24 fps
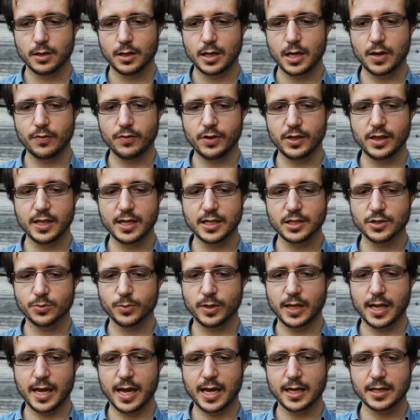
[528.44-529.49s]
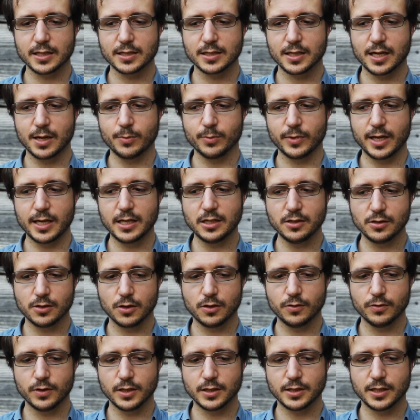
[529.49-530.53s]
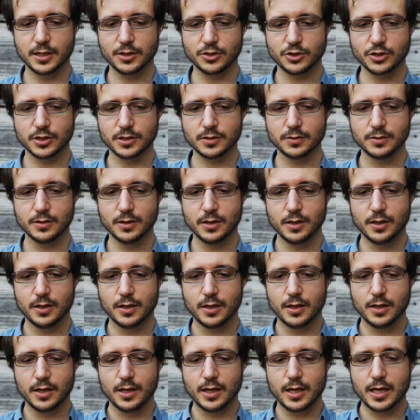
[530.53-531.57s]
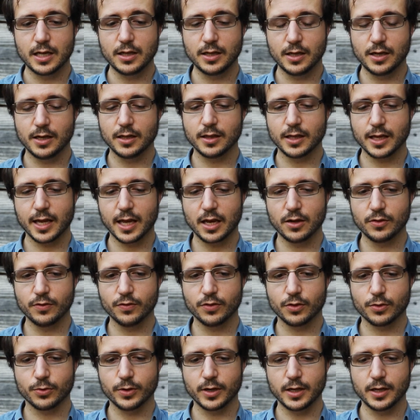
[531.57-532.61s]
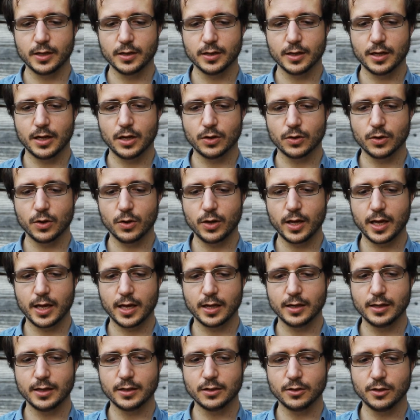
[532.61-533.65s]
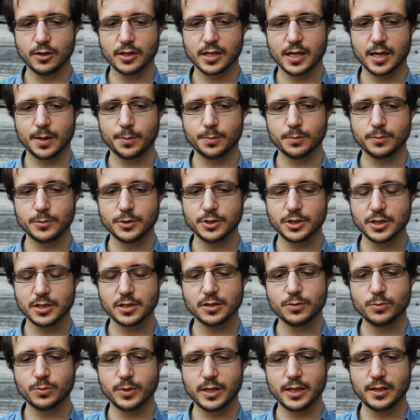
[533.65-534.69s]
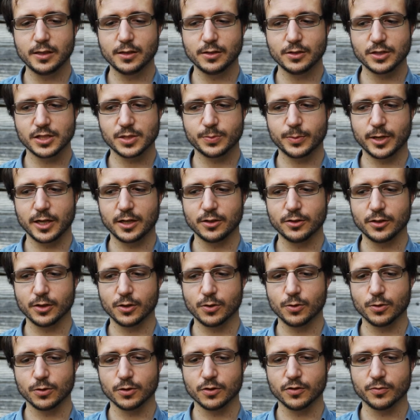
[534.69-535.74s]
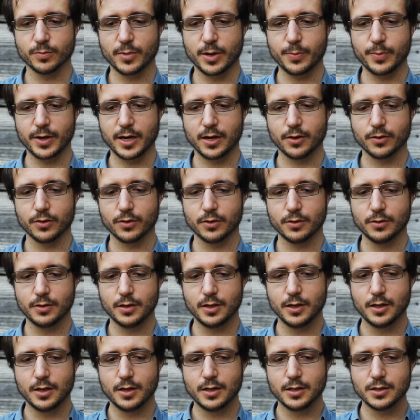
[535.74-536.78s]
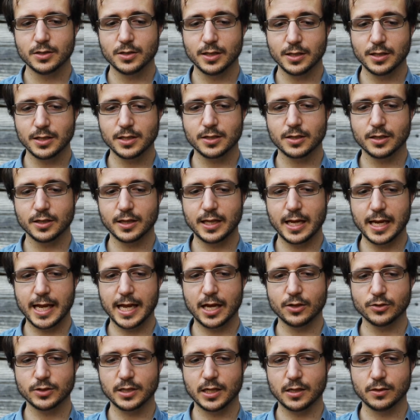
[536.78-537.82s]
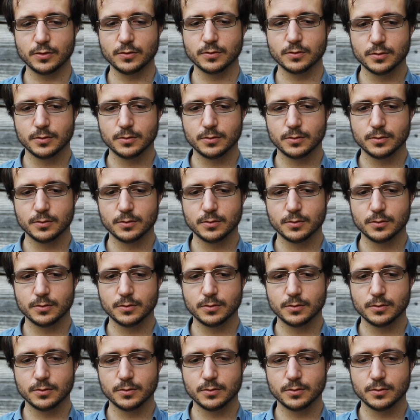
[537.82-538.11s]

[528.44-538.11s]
Everything is relaxed. I'm letting go of the tension. And then on the count of 3, I'll go ahead and look up with just a wee little smile at the corner of my mouth. So let's start that countdown.